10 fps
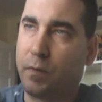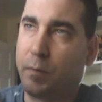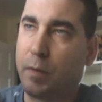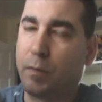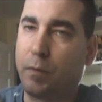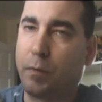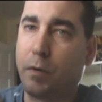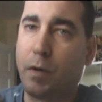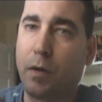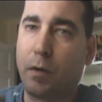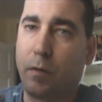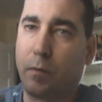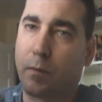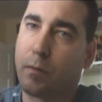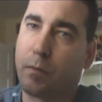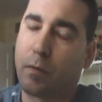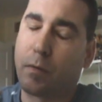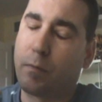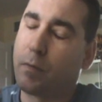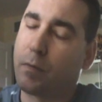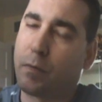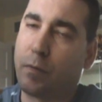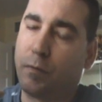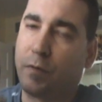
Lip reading: people who